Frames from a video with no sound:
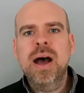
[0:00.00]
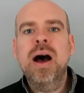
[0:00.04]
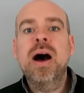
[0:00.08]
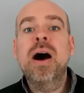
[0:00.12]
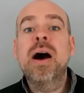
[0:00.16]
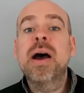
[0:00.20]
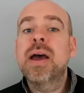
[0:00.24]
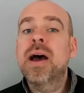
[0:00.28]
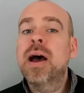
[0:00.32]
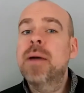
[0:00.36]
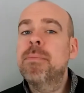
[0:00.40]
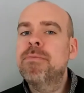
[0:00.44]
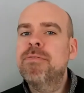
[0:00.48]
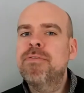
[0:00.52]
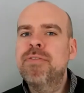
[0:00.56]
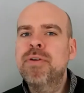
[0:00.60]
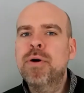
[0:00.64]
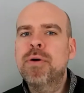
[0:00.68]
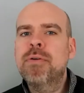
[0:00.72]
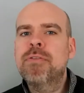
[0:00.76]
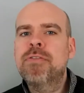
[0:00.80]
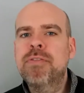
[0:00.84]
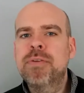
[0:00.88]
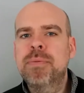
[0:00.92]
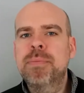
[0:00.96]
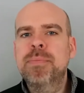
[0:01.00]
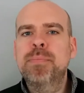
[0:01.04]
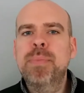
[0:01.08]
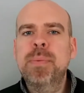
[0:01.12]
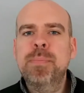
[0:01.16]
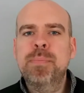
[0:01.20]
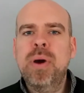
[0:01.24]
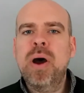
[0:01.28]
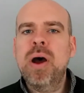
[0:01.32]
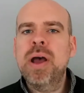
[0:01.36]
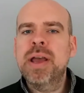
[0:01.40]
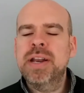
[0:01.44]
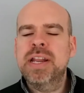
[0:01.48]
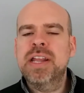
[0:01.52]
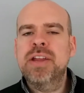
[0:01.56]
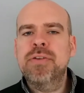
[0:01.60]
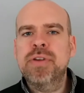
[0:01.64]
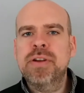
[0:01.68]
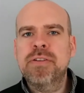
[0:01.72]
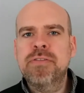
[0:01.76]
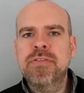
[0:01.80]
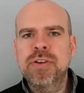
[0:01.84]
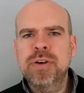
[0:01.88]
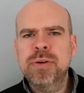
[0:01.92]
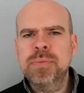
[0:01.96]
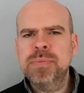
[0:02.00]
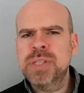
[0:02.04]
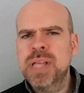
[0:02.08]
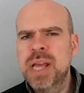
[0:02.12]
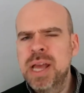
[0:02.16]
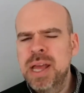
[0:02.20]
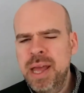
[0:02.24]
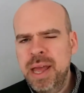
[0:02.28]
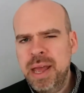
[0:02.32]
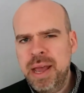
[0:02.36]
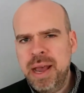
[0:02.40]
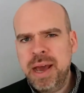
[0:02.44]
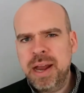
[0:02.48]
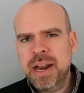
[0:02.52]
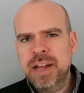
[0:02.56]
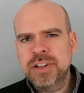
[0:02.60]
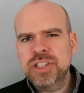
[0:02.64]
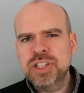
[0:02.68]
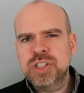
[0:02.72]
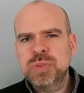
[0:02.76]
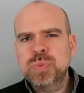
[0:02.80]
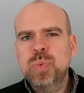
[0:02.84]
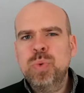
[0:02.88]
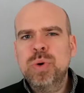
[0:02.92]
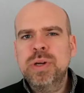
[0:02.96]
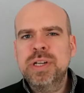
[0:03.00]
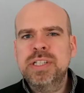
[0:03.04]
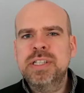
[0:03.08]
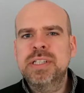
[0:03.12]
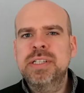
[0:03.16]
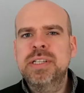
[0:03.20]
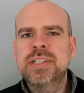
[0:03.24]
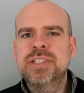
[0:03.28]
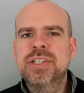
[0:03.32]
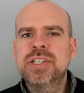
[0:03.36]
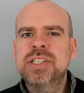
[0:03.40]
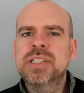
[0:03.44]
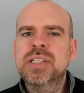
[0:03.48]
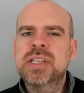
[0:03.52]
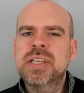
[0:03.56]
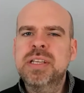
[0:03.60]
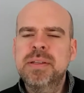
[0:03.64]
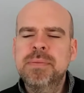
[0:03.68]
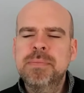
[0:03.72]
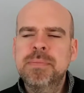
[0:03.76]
Hi, I'm Phil from PieOnEarring Films, and I just wanted to